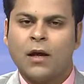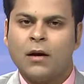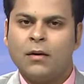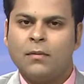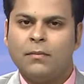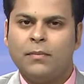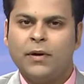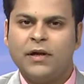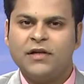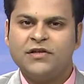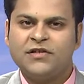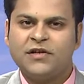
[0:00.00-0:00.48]

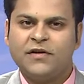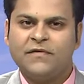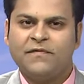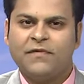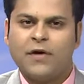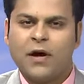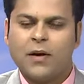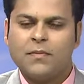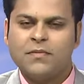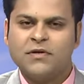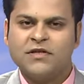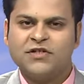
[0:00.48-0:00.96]
Belgian
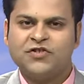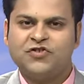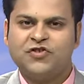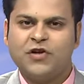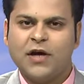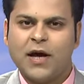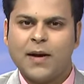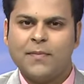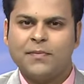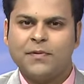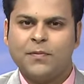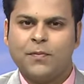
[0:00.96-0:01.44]
farmers
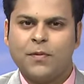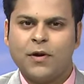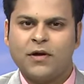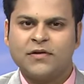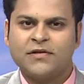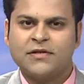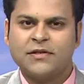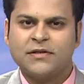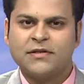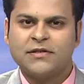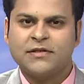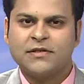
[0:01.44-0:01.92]
jammed
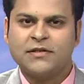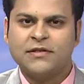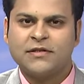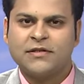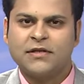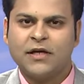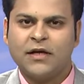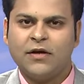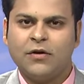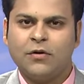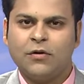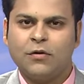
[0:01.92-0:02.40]

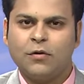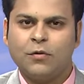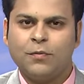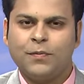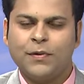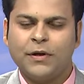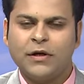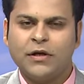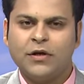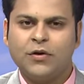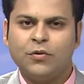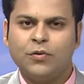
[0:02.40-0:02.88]
Brussels'
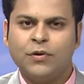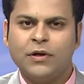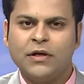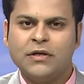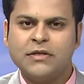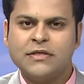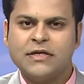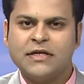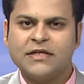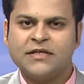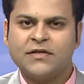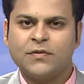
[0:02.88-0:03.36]
European
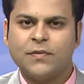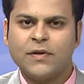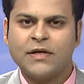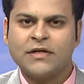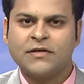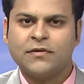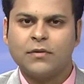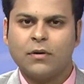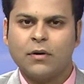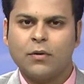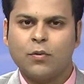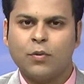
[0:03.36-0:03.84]
Union
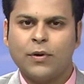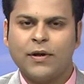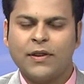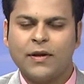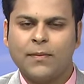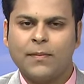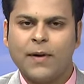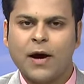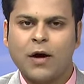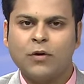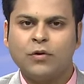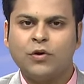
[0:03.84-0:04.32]
district
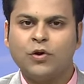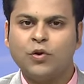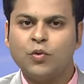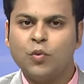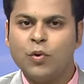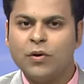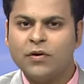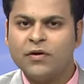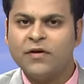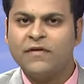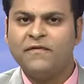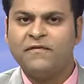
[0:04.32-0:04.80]
with about
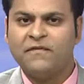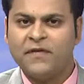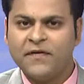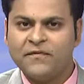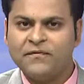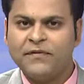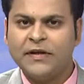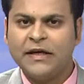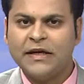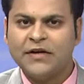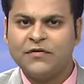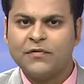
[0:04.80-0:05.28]

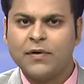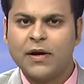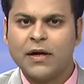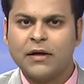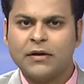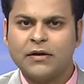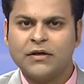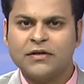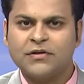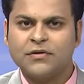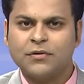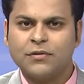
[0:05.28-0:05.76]
250
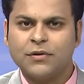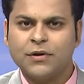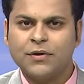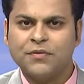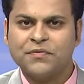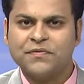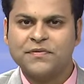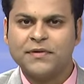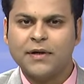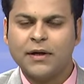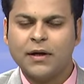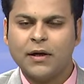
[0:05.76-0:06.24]
tractors on
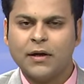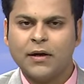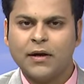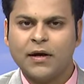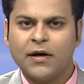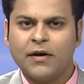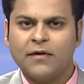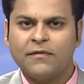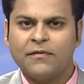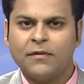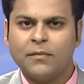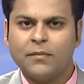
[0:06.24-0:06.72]
Tuesday
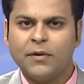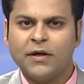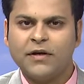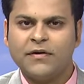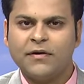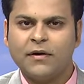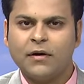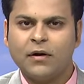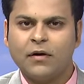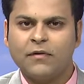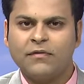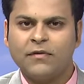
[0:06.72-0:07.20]
ahead of the
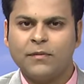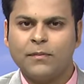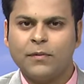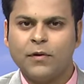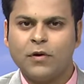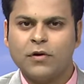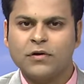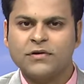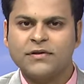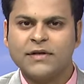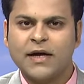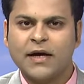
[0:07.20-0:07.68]
meeting of the
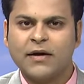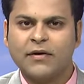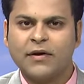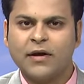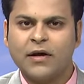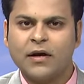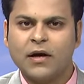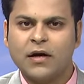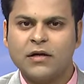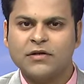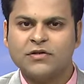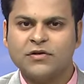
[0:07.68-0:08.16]
bloc's
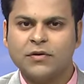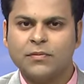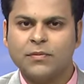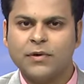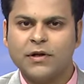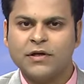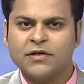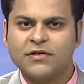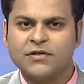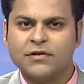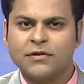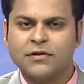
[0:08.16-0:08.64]
agriculture
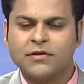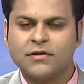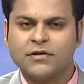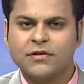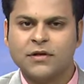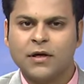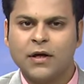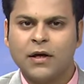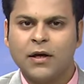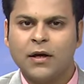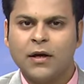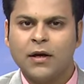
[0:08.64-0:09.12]

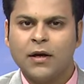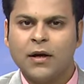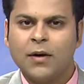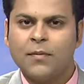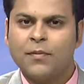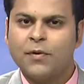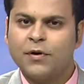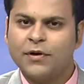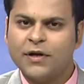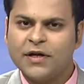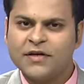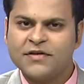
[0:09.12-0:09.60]
ministers.
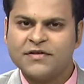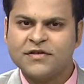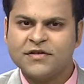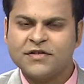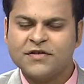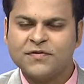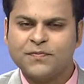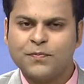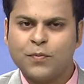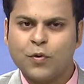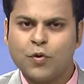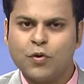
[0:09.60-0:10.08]

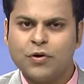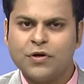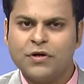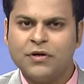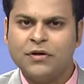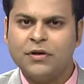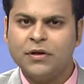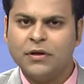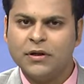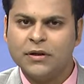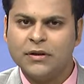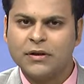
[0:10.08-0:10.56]
Protesters
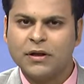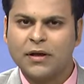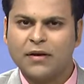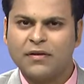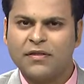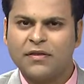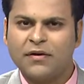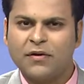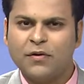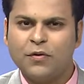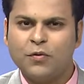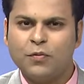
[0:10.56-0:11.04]
poured dirt,
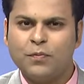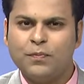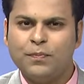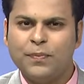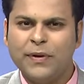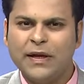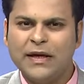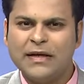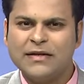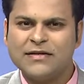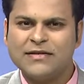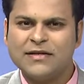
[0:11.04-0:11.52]
threw
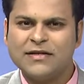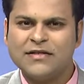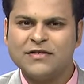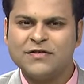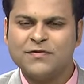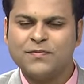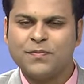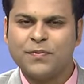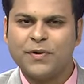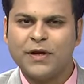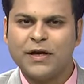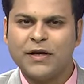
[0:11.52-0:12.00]
beets and
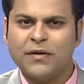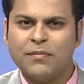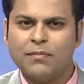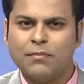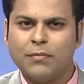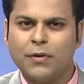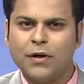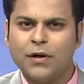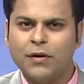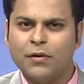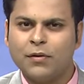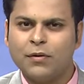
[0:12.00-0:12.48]
sprayed
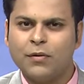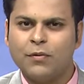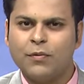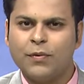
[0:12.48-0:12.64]
manure